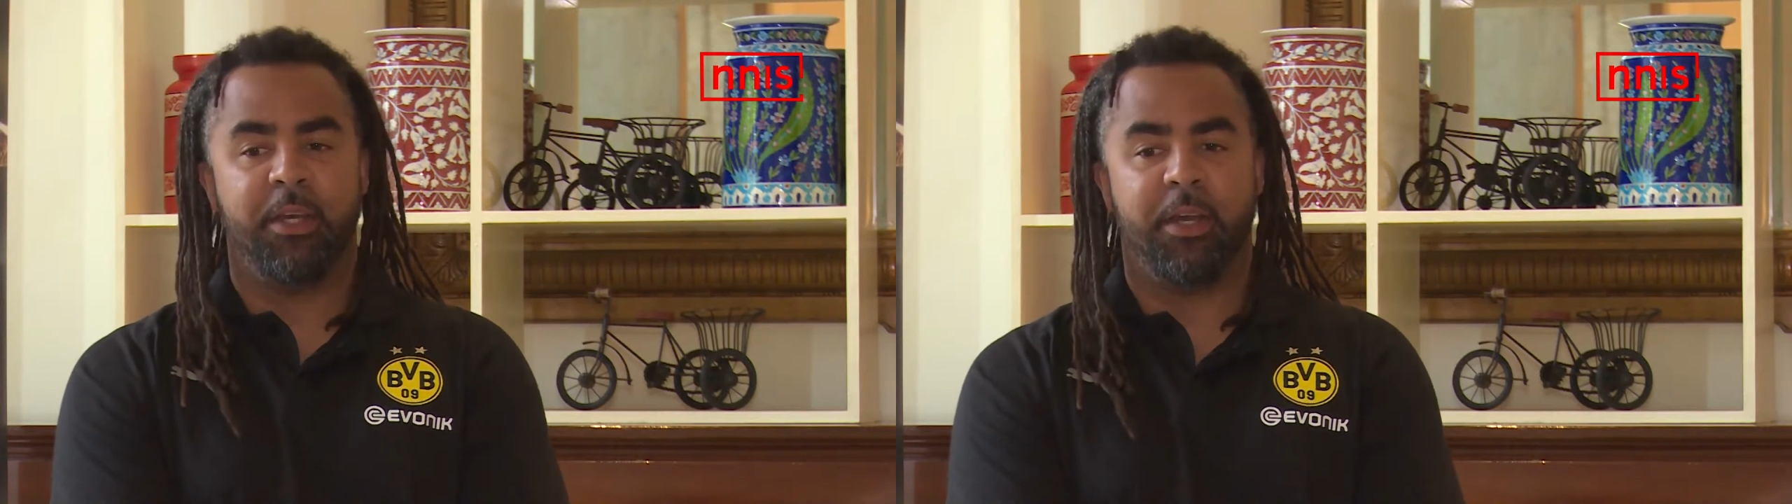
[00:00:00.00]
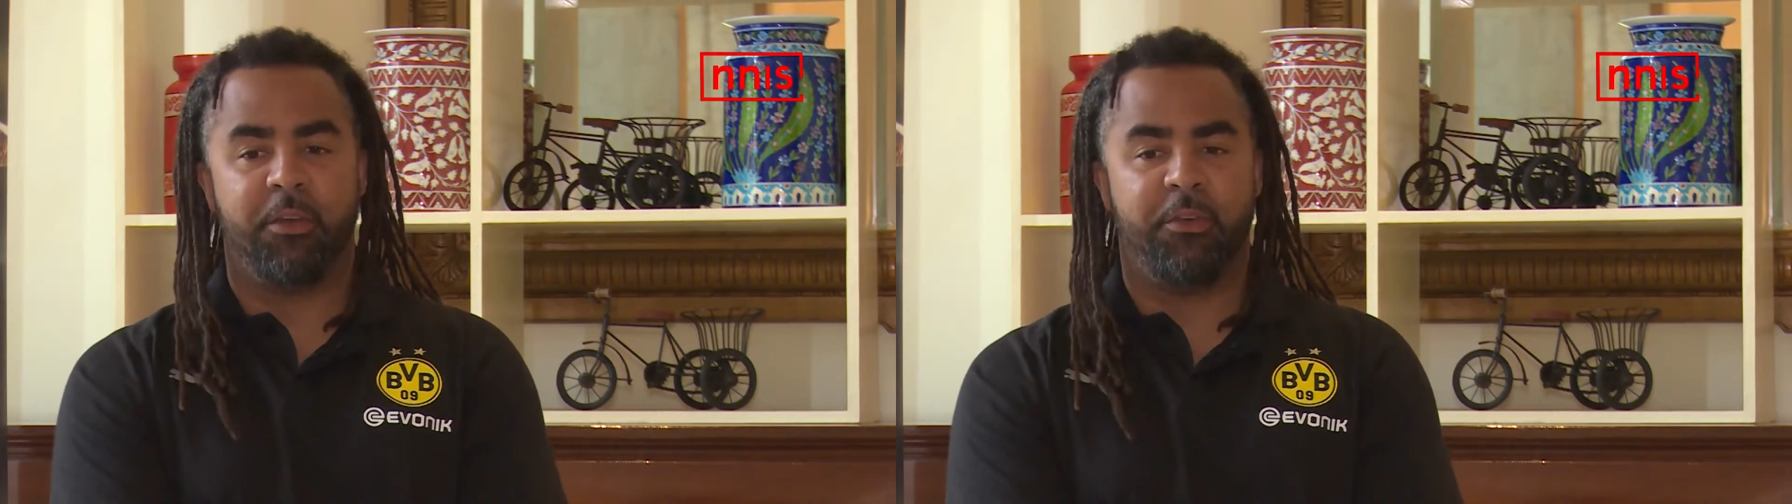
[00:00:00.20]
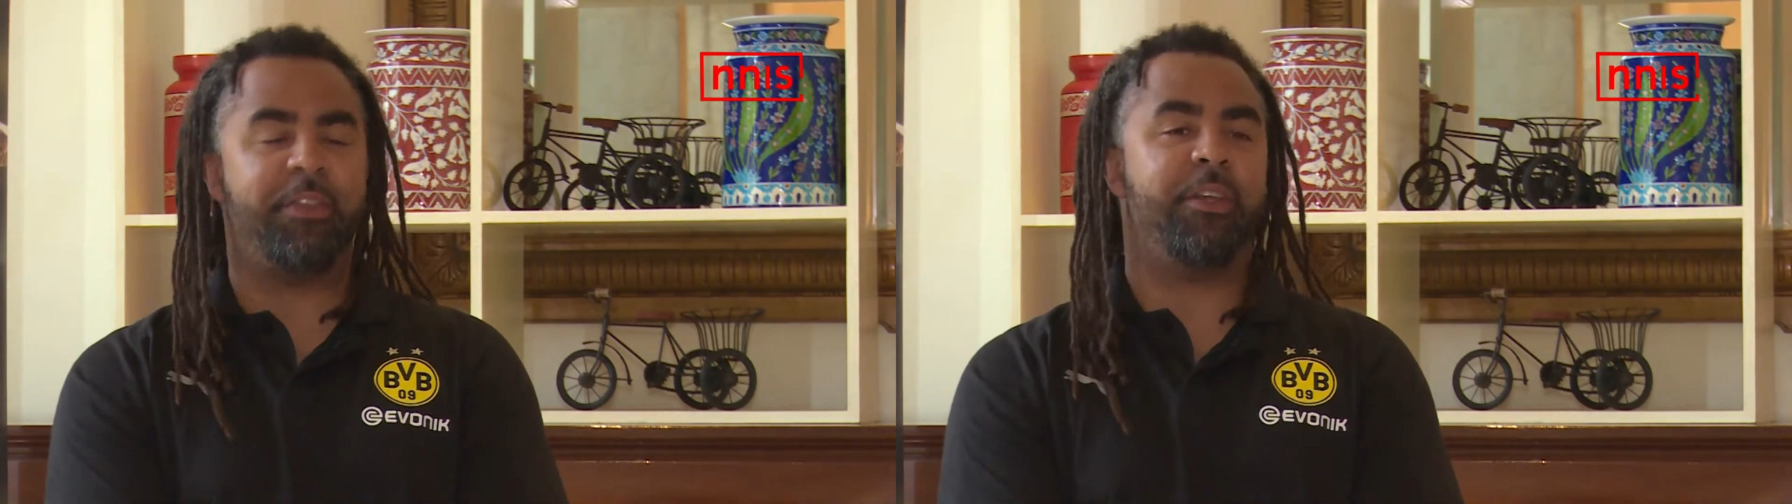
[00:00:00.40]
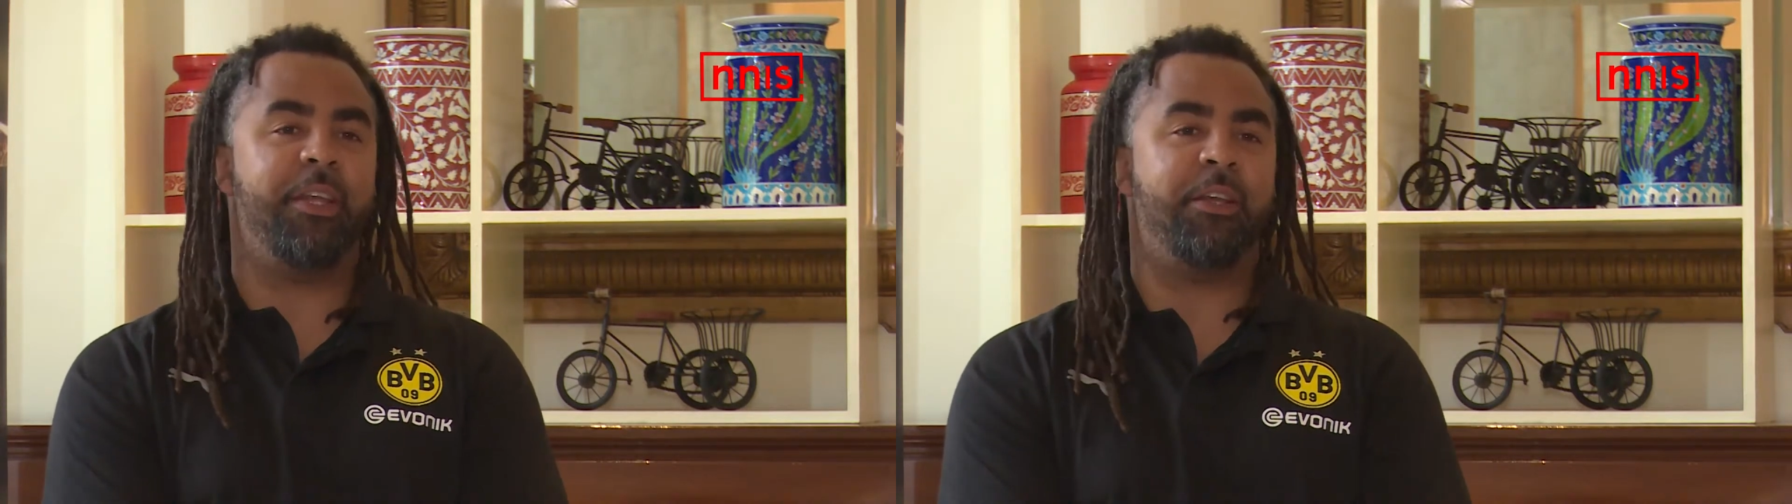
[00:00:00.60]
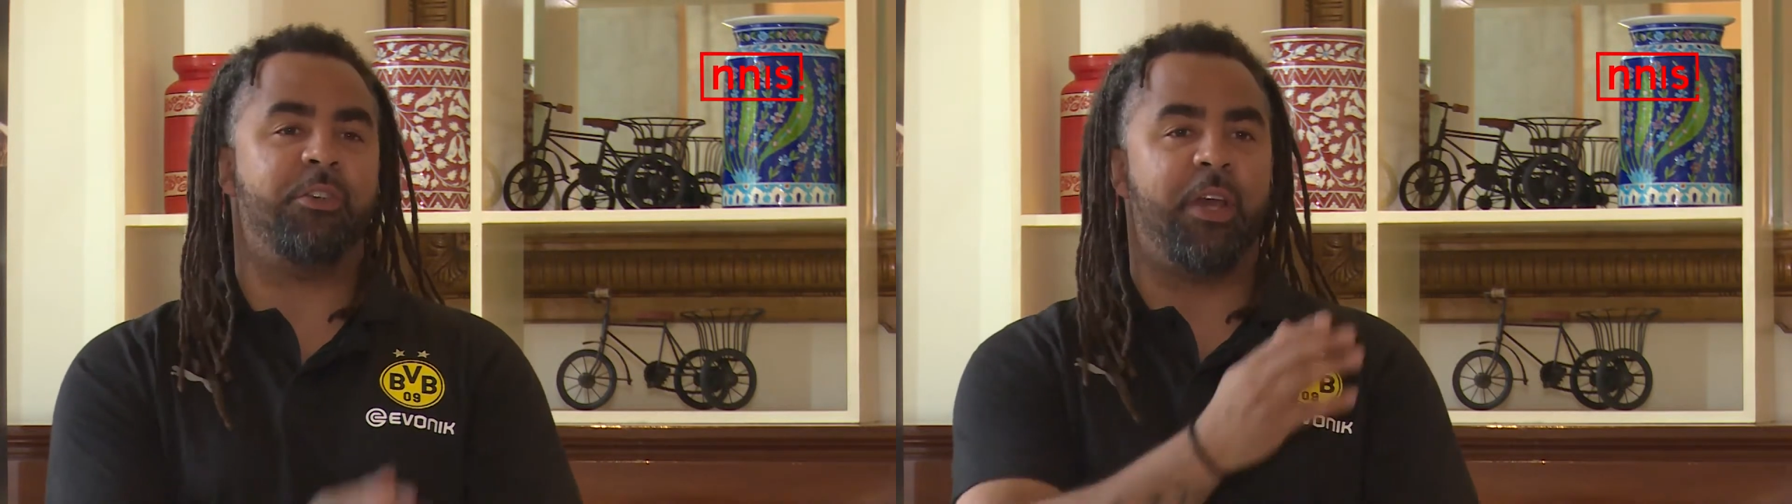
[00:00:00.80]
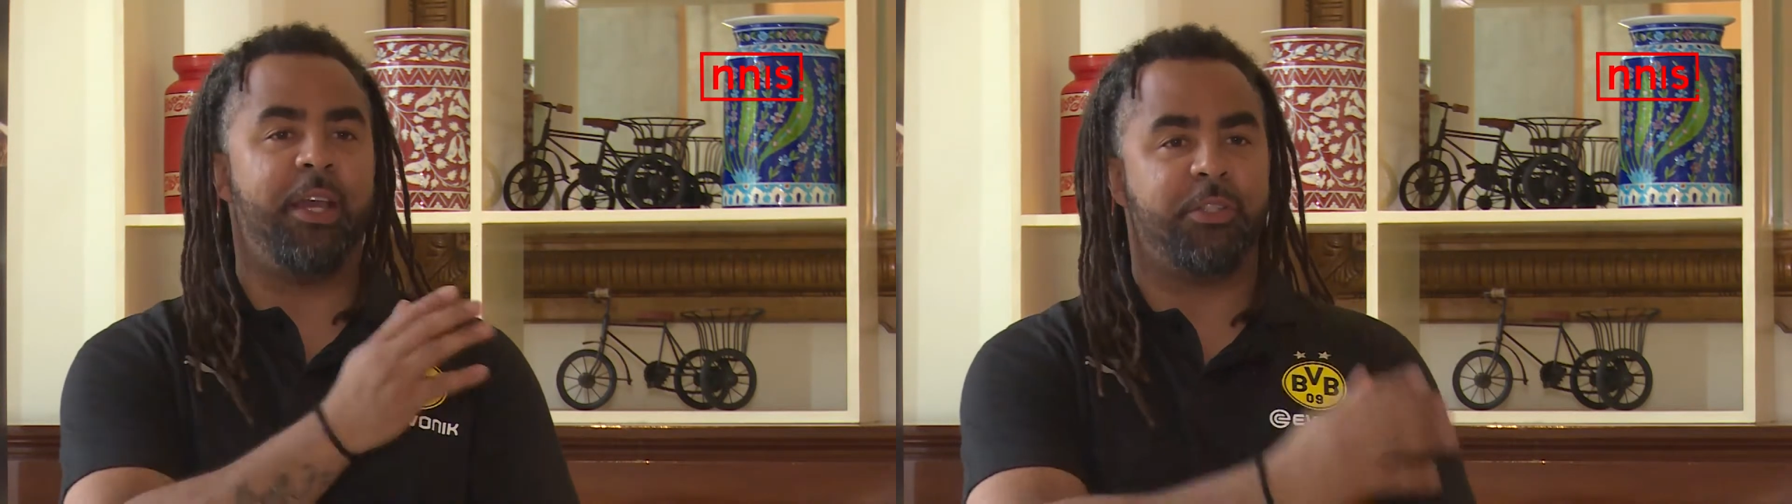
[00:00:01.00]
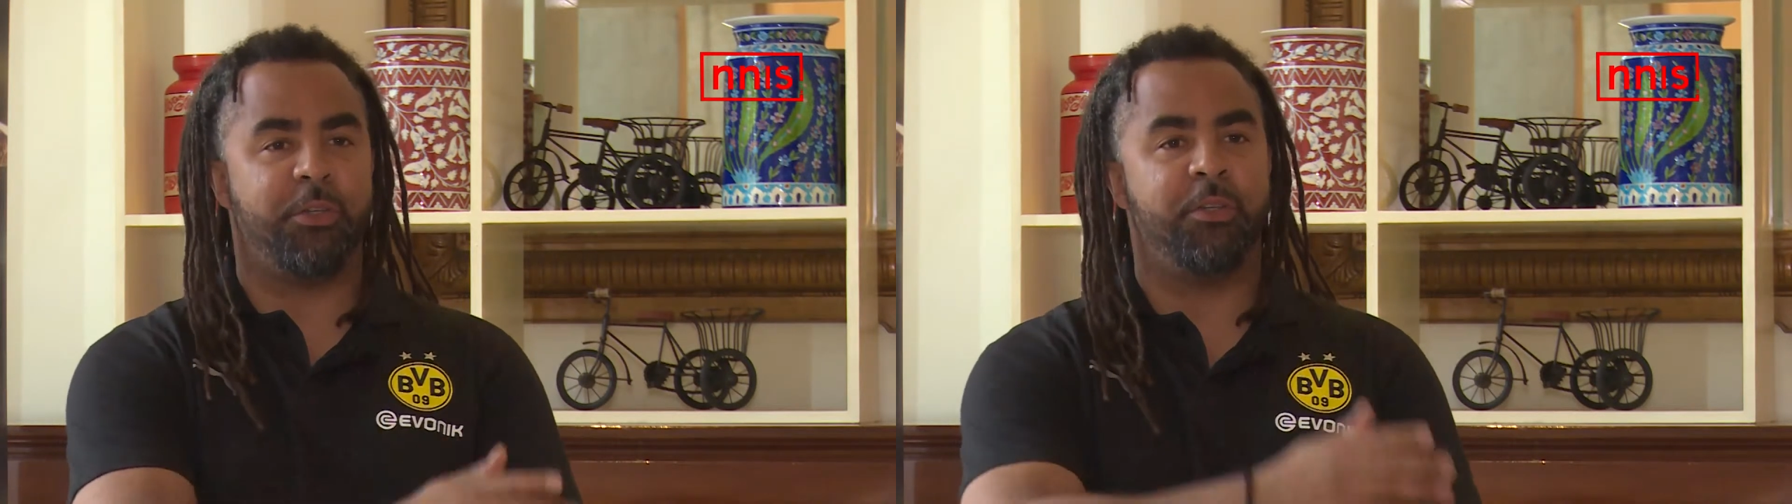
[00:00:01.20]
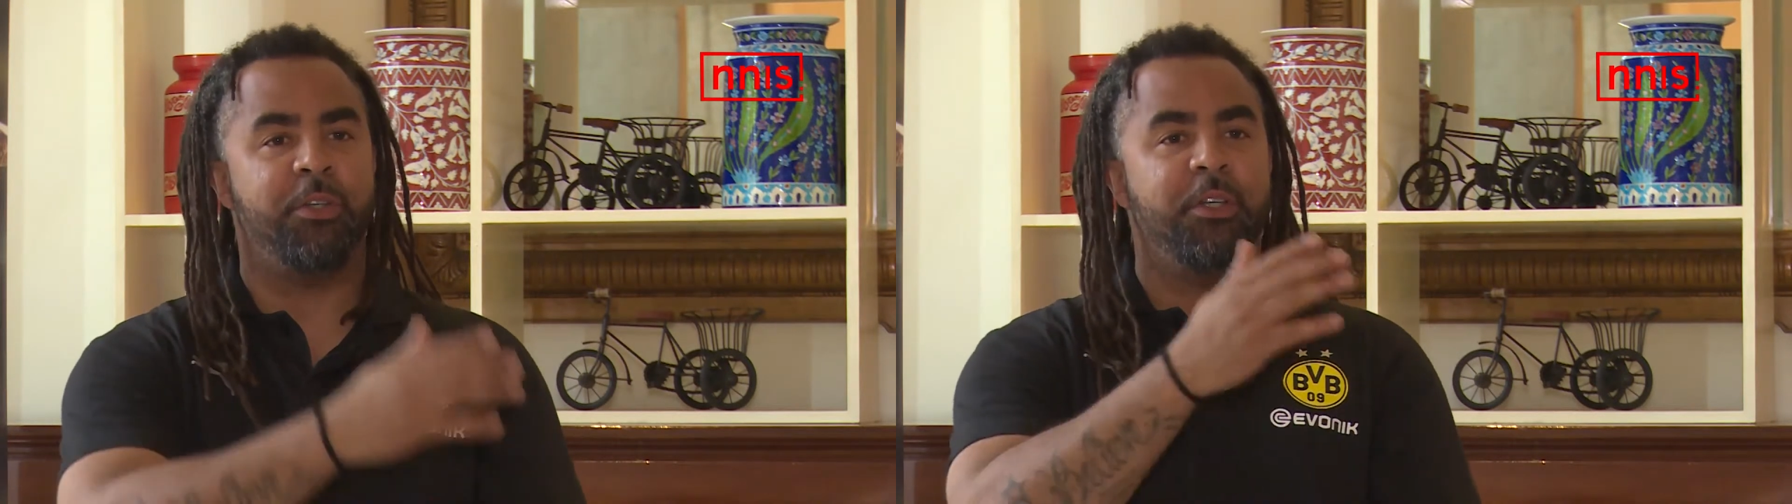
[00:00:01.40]
uh, rather than try
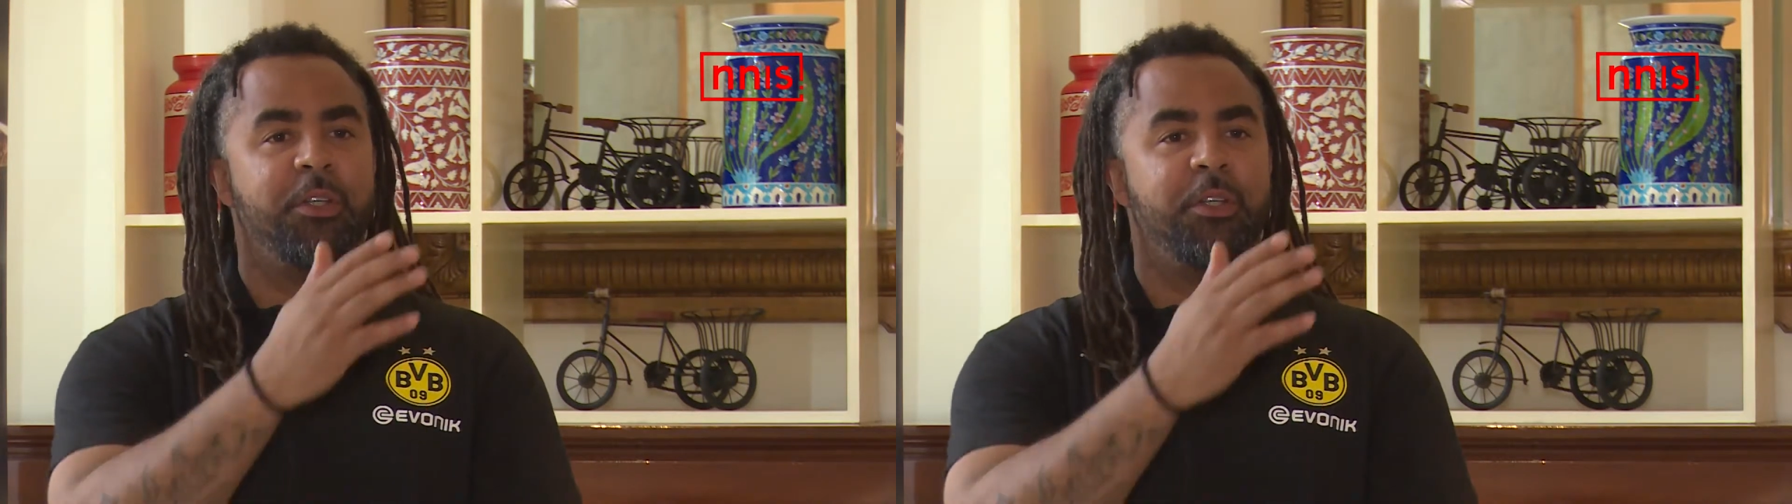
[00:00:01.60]
to,